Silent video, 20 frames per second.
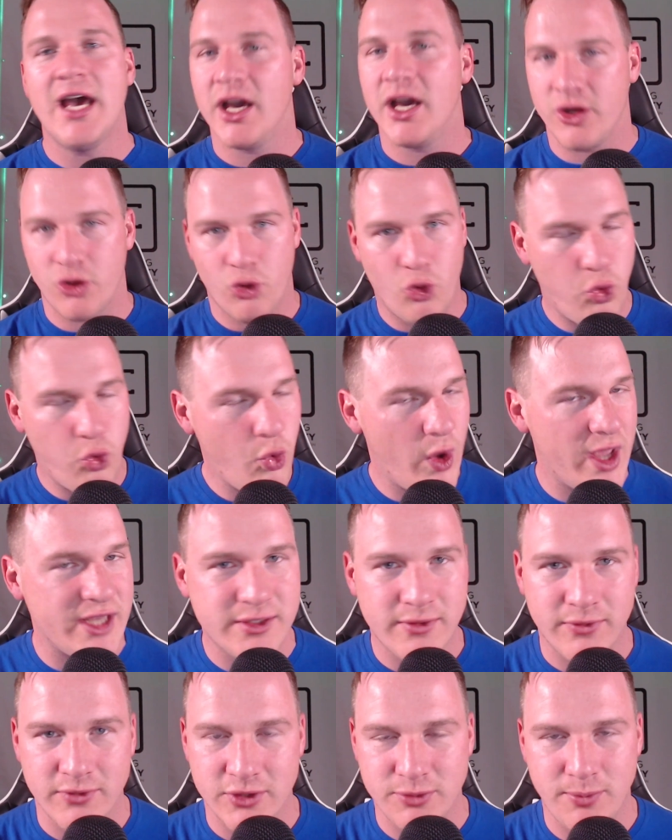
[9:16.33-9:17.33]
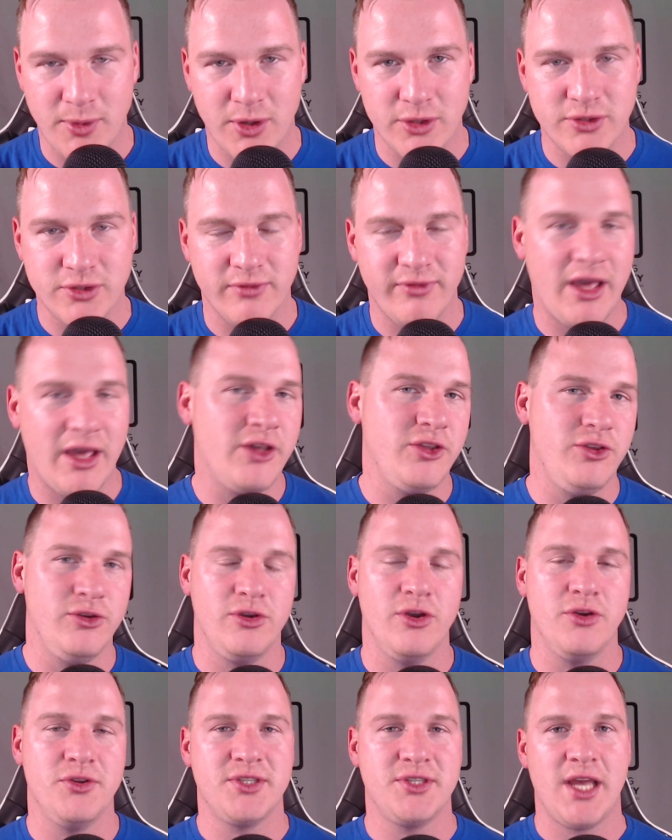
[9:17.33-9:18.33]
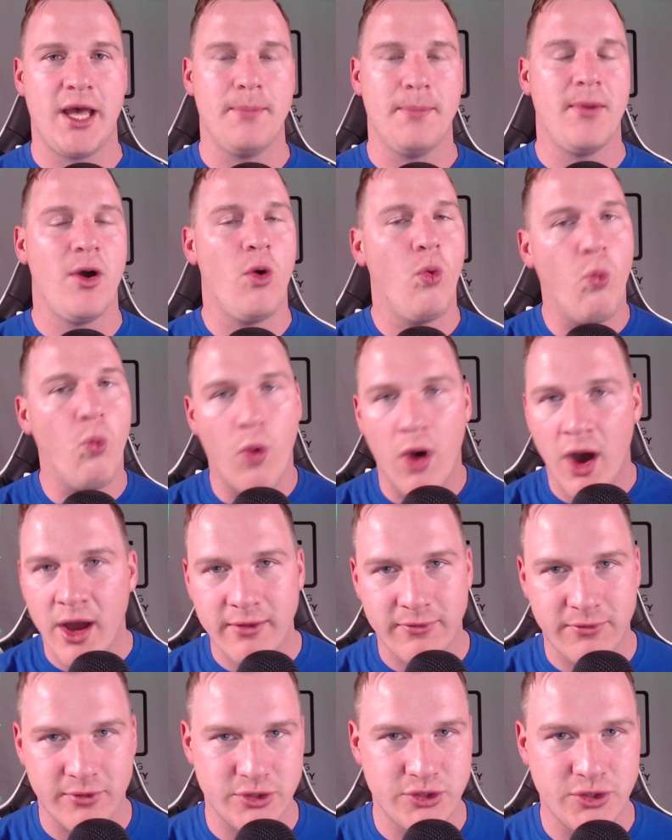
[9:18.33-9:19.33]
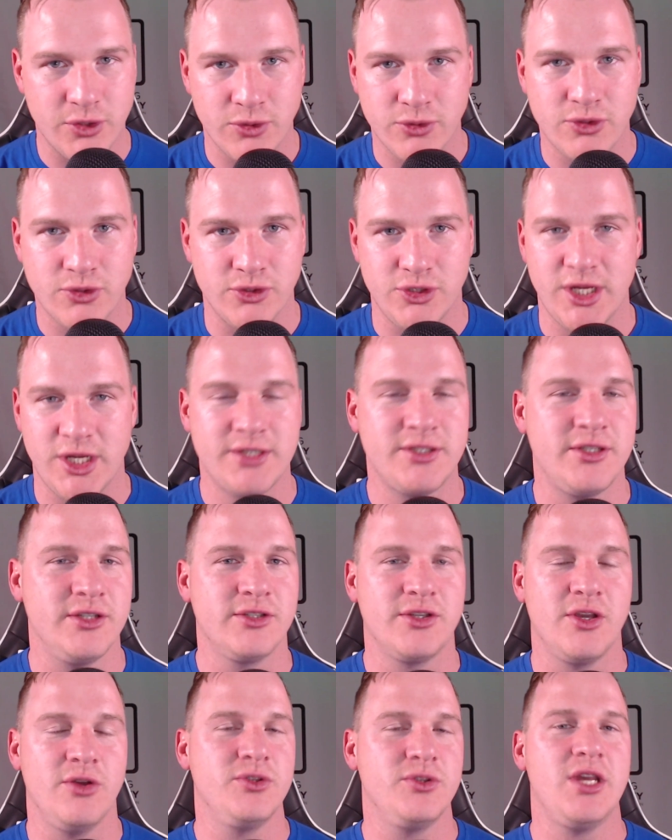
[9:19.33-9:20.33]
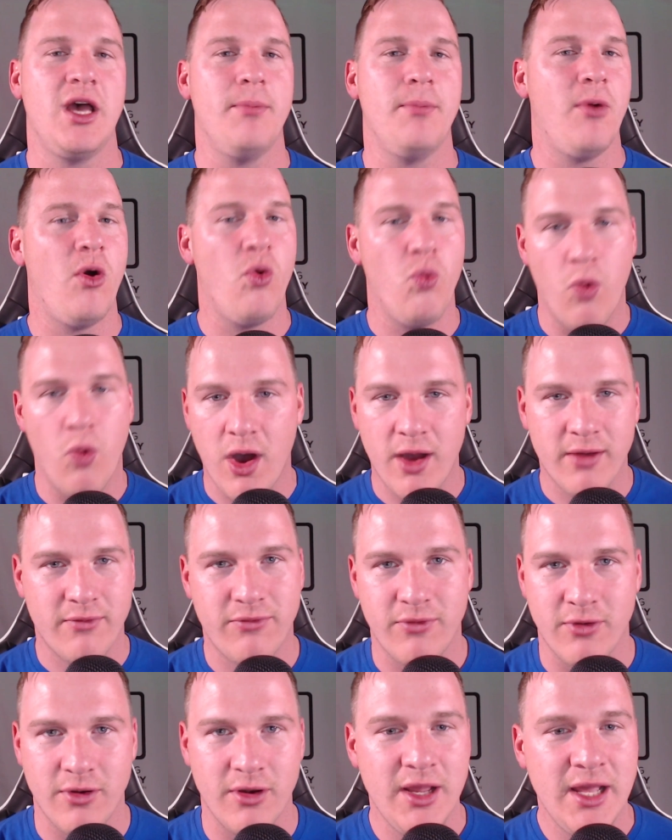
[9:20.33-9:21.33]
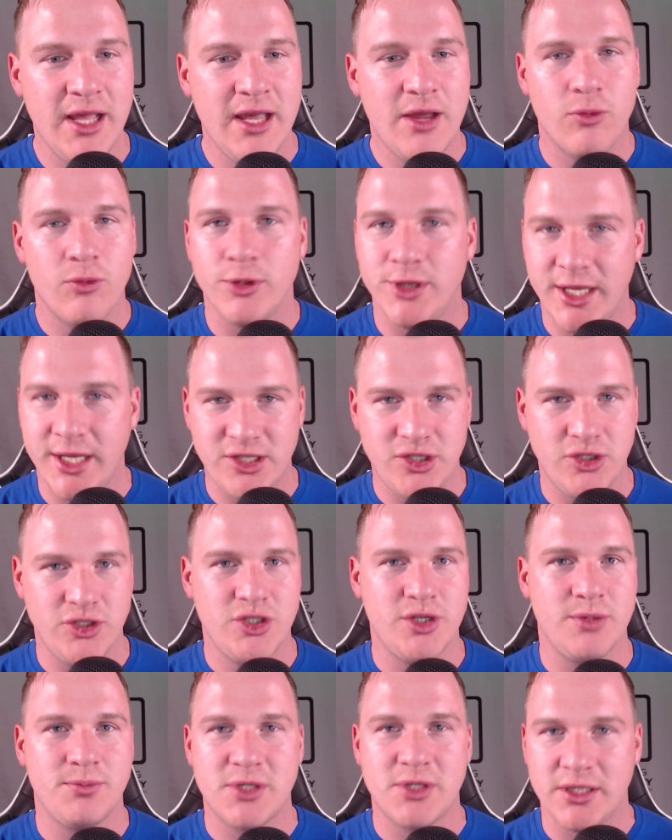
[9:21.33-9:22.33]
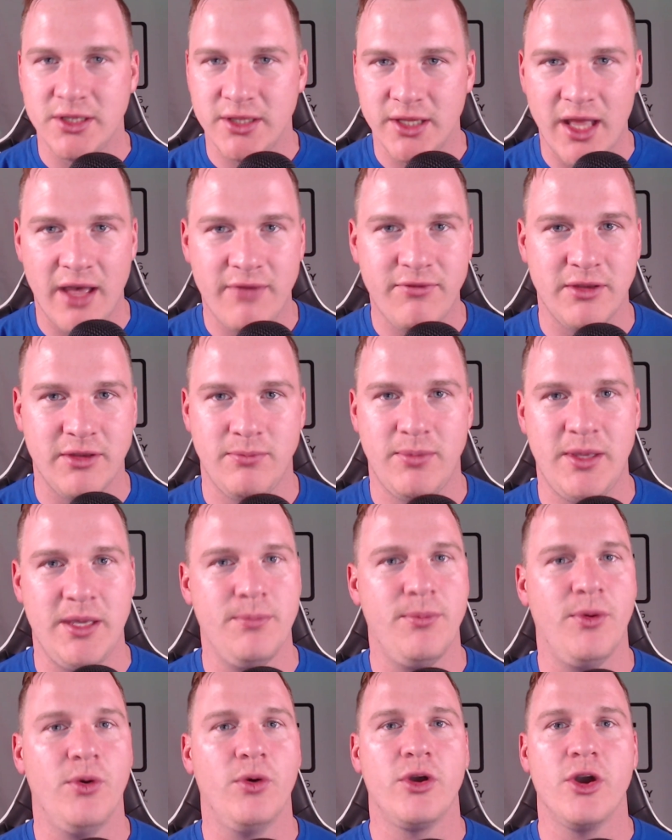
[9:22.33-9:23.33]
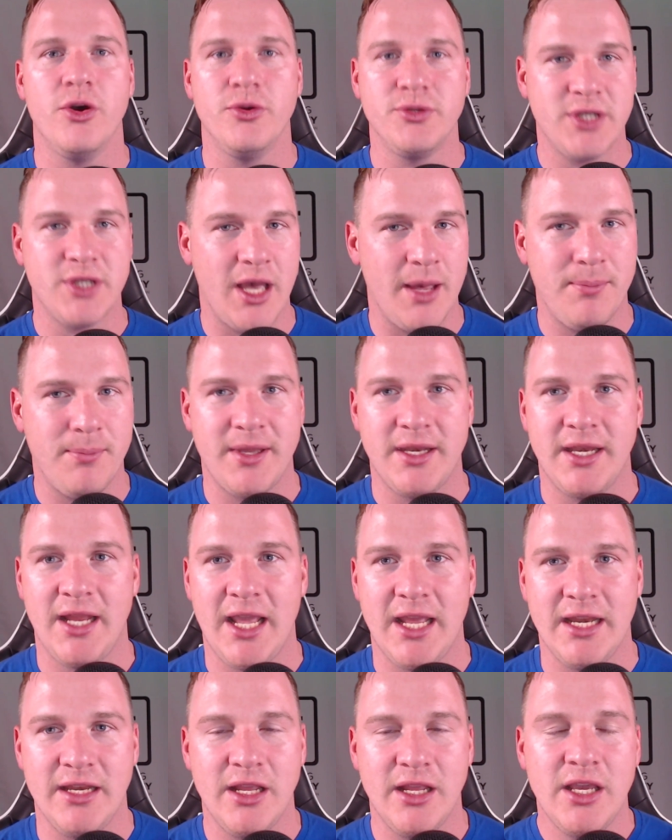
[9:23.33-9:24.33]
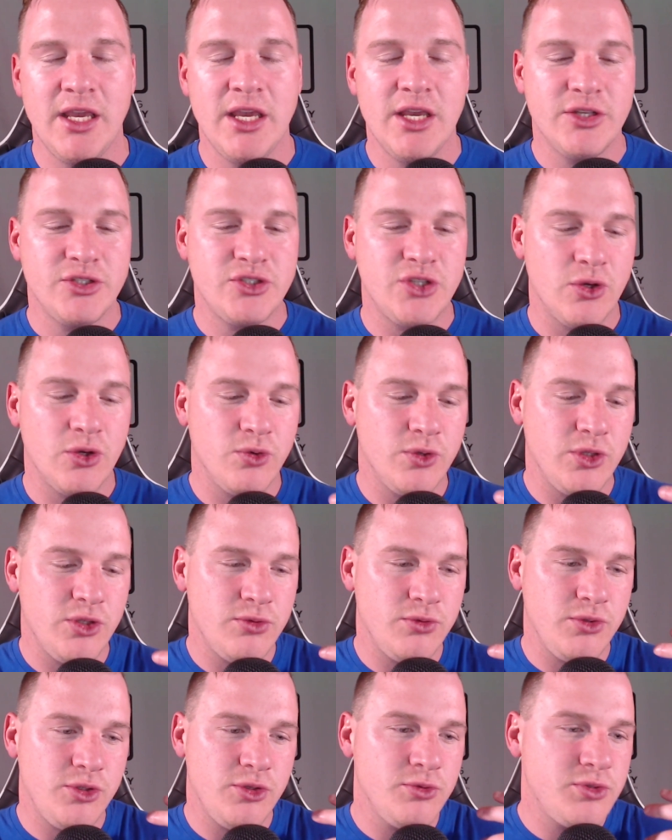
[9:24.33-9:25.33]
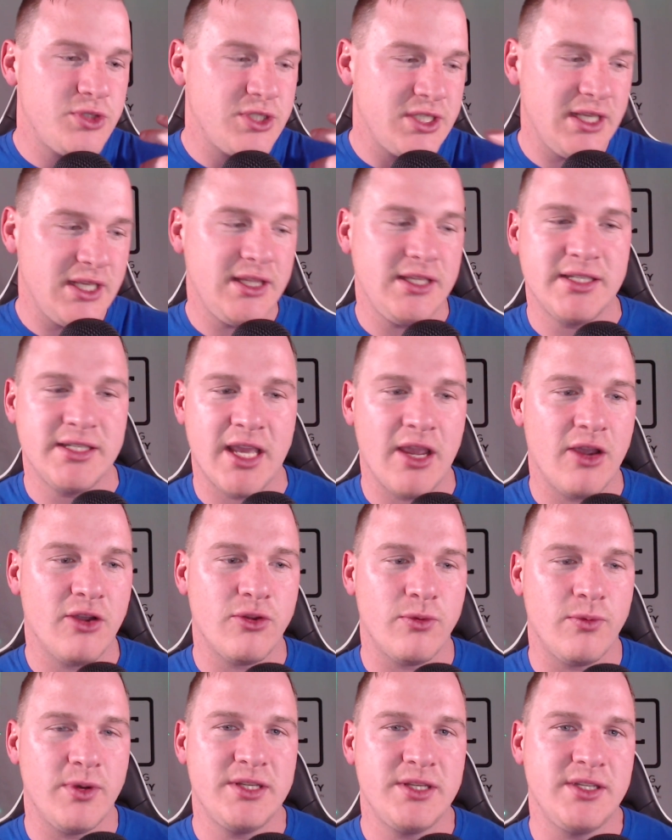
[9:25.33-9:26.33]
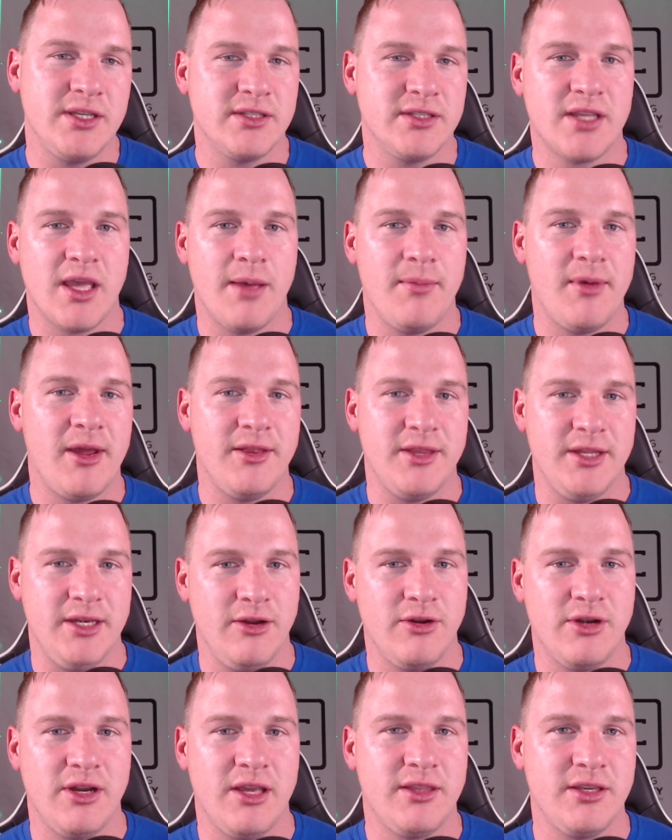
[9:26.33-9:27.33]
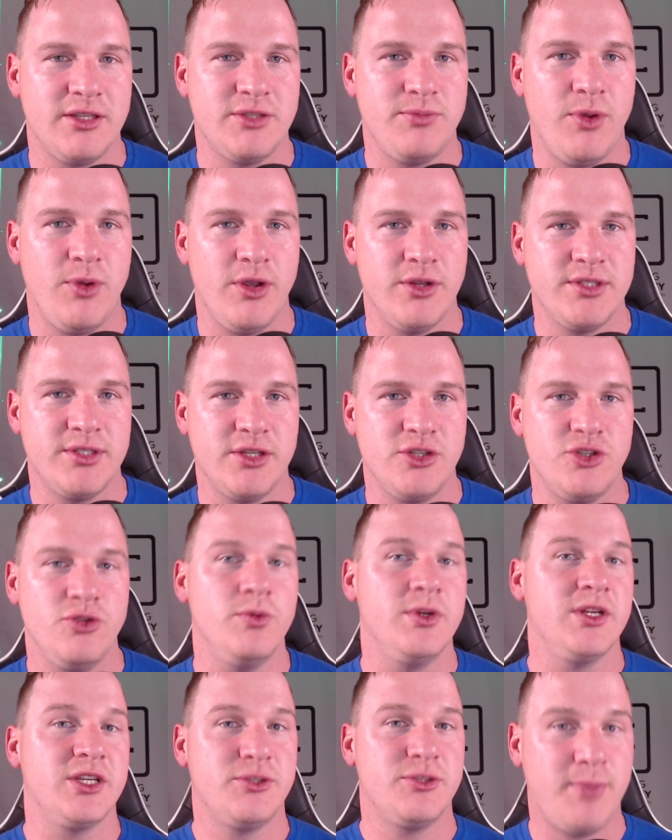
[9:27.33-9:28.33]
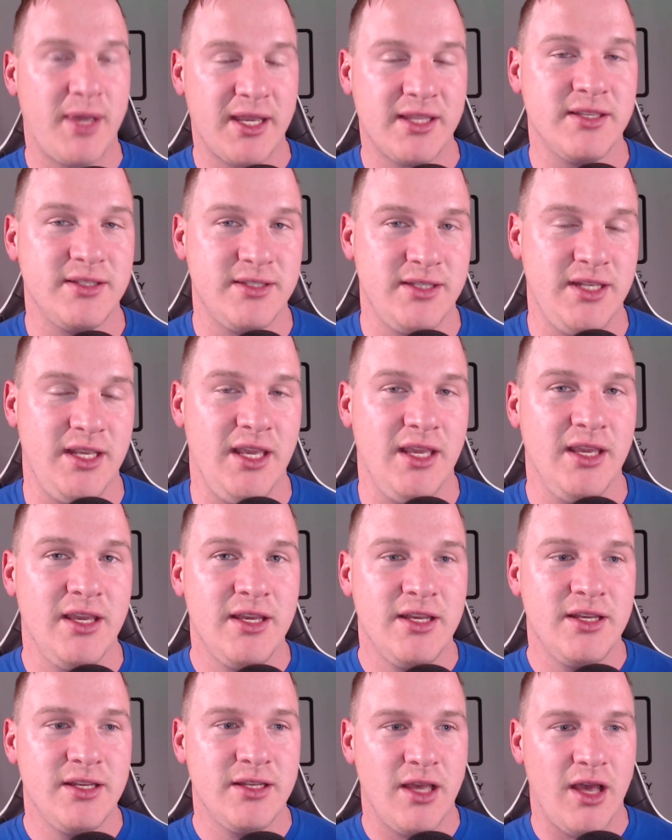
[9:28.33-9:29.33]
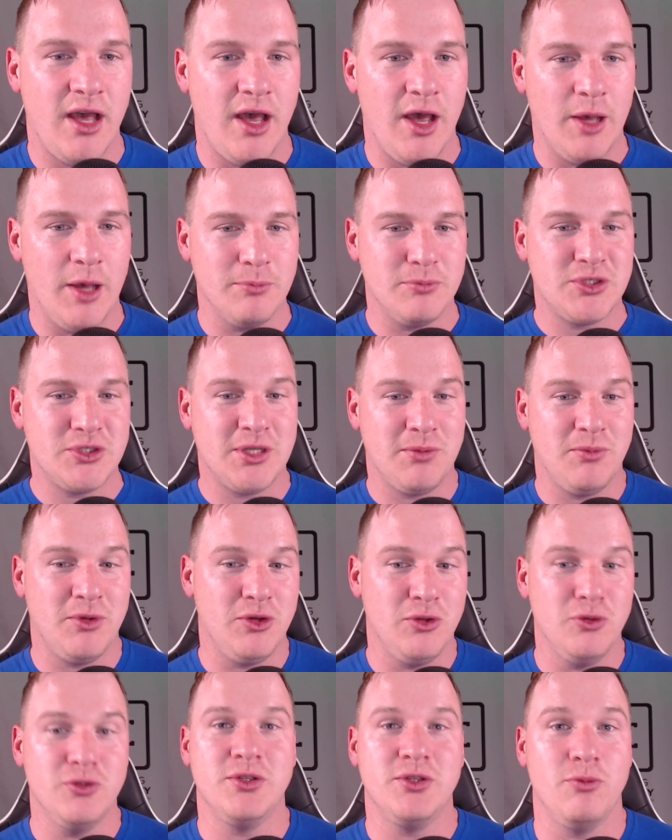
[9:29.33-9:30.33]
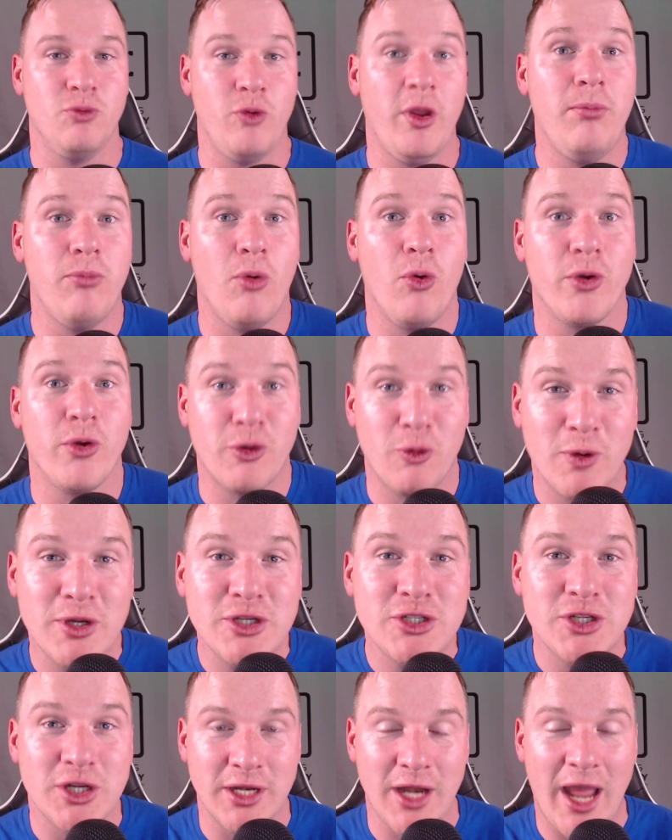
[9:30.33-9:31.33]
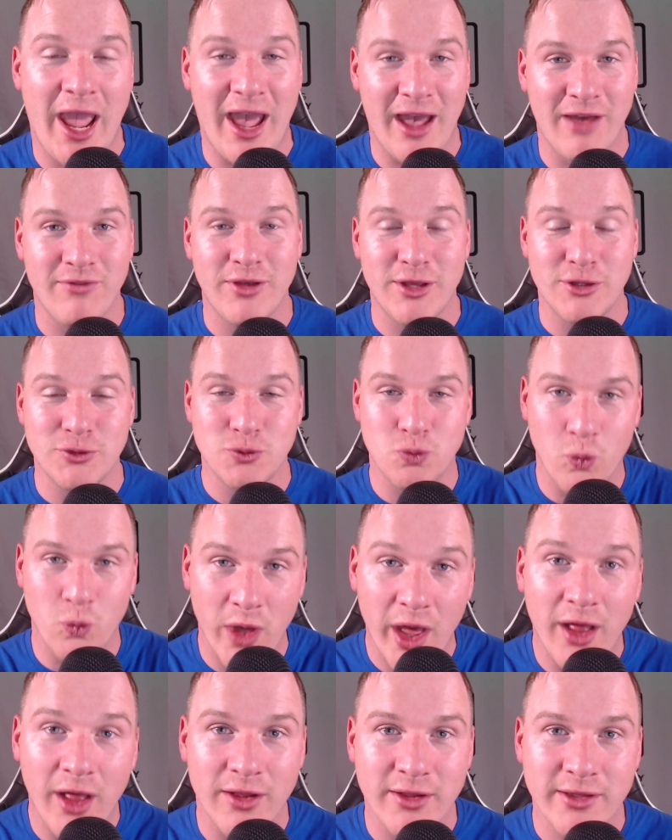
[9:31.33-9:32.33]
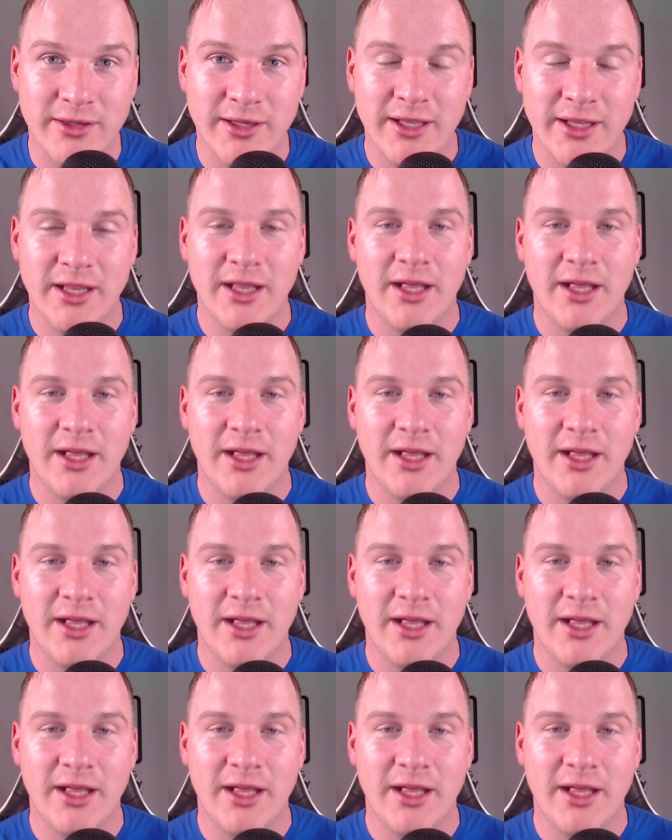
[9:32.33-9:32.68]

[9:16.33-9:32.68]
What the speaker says: A quest for spiritual value goes up. A want for social justice goes up. A want for relationships and loving people goes up. And so you see these characteristics come out of the near-death experience that you would expect to see someone who's a reborn Christian have as well.